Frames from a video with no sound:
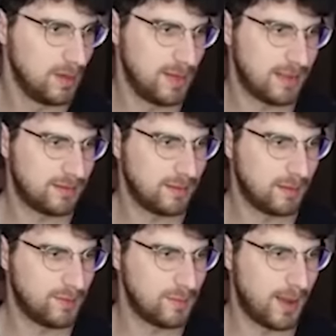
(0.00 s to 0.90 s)
The essence
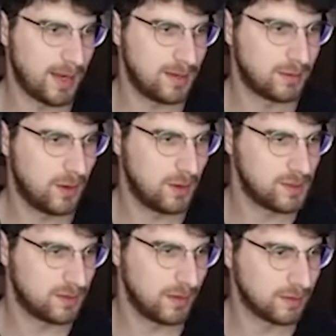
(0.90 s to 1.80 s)
of the mind is
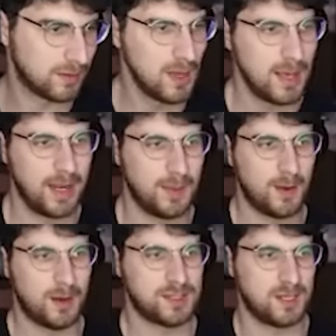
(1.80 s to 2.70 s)
consciousness. It
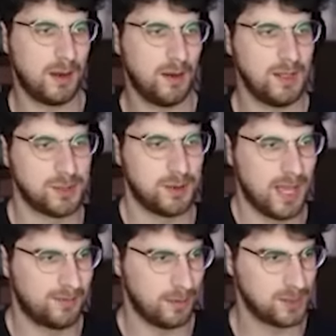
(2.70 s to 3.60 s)
emerged early during
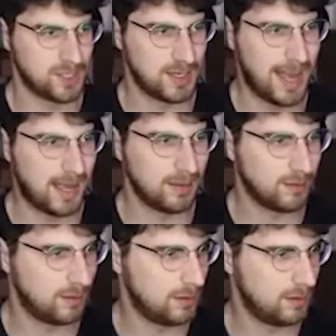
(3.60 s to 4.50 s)
evolution
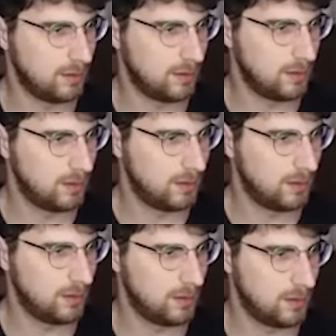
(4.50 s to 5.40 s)
and
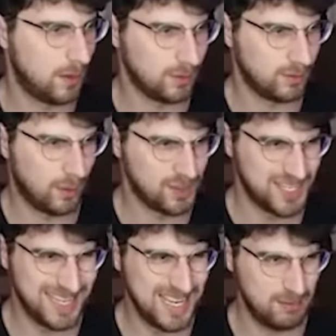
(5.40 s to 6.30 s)

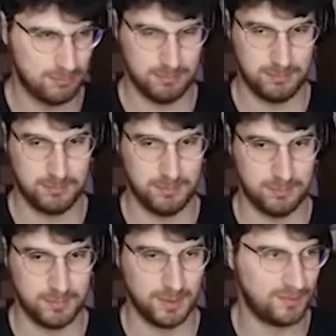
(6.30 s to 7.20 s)
ontogeny?
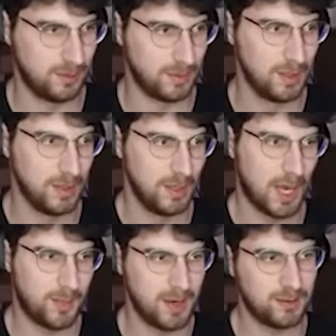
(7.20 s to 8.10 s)
The fuck?
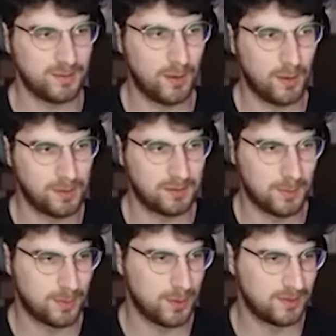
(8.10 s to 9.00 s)
Appears to follow the
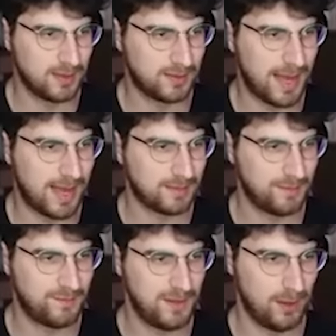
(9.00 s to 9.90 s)
same process as
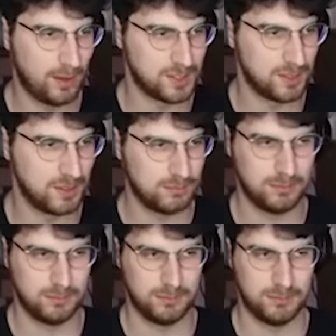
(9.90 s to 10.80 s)
phylogeny.
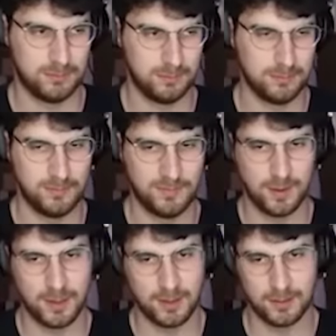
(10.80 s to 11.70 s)

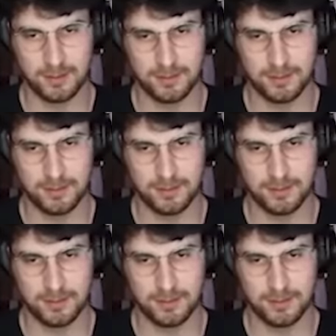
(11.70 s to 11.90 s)
Fucking.